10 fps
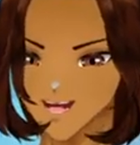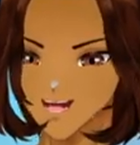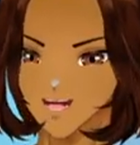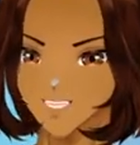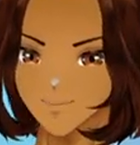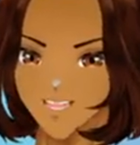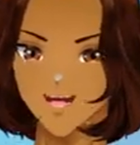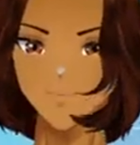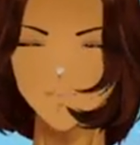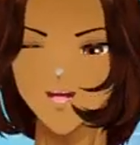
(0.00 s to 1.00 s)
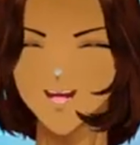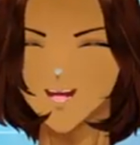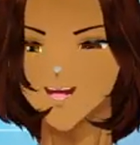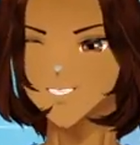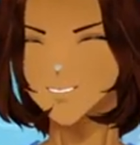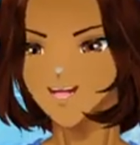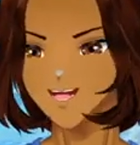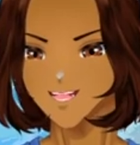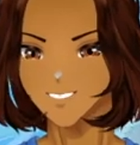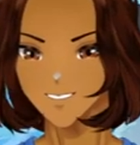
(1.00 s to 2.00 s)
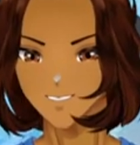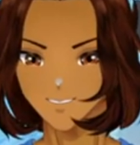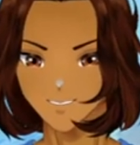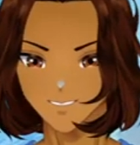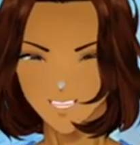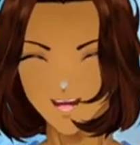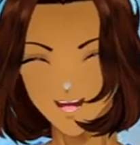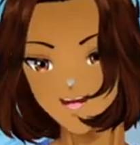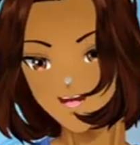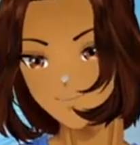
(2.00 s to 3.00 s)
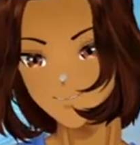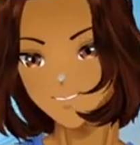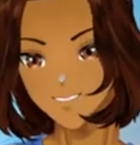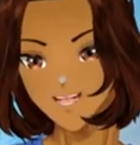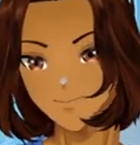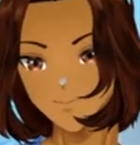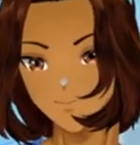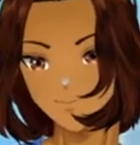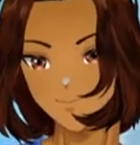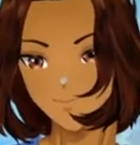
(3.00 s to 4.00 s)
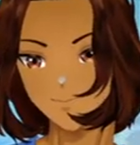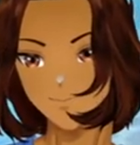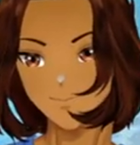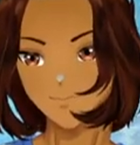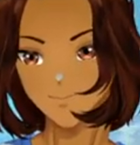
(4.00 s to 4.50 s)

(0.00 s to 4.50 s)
of gameplay in there. I have a good time. So,